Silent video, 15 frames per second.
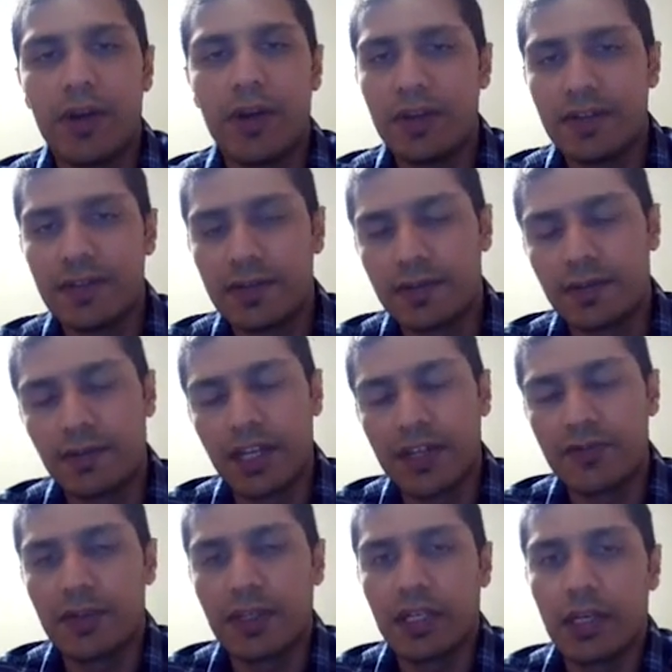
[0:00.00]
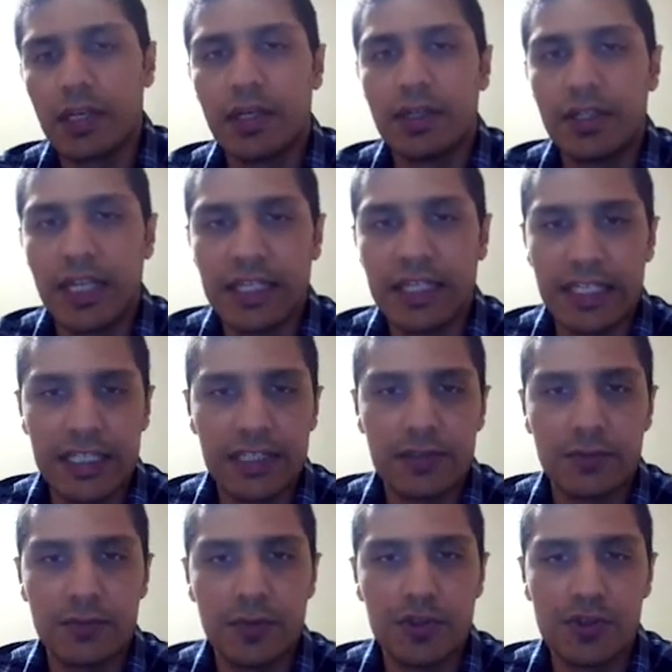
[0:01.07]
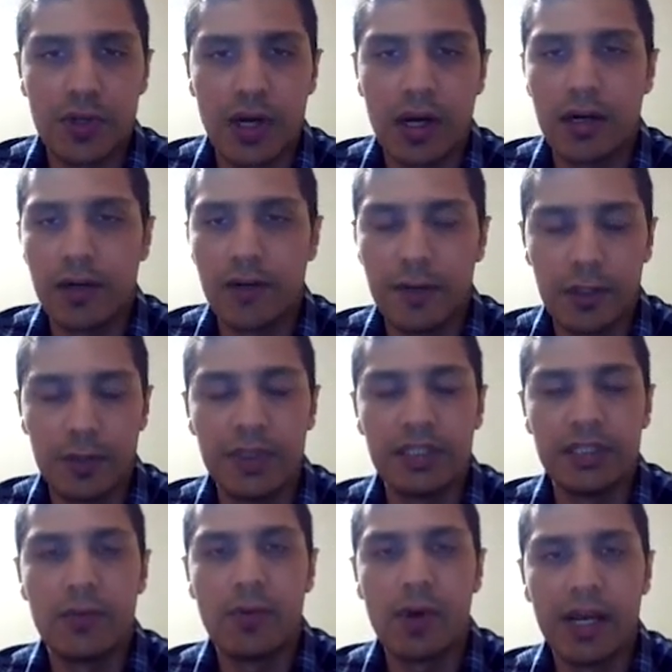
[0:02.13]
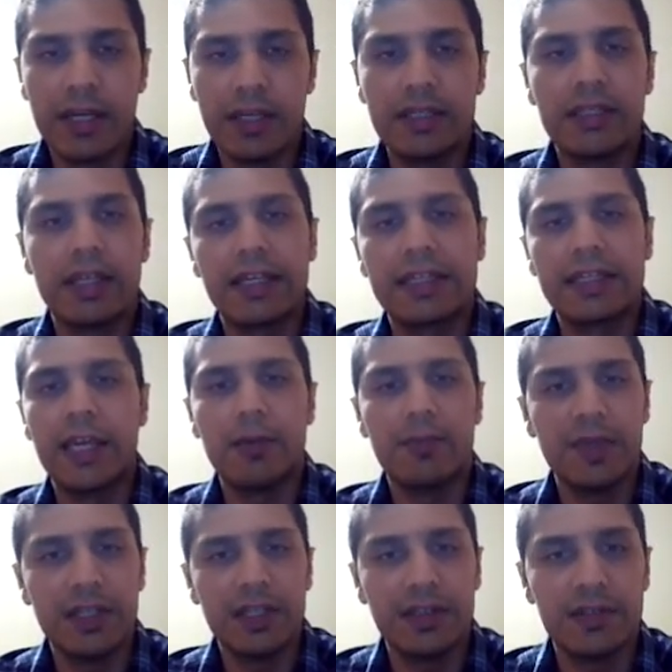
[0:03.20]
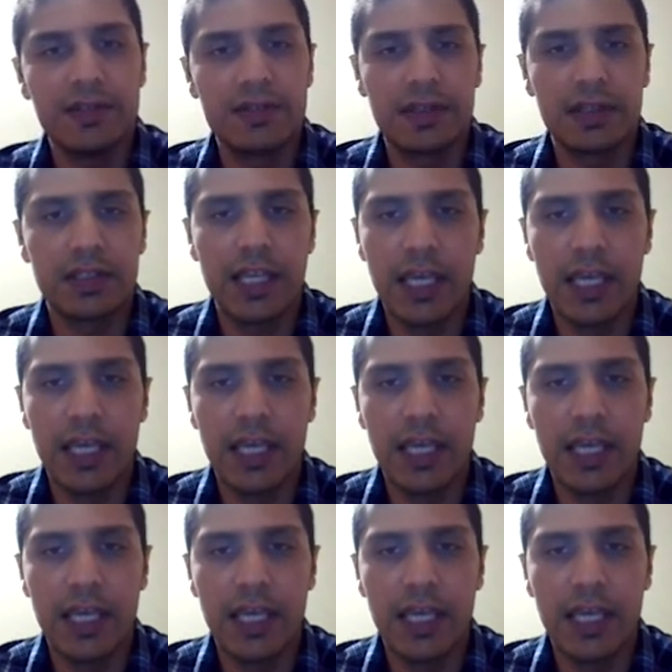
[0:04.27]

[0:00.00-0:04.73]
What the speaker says: various clustering techniques which are available in the wild, like k-means,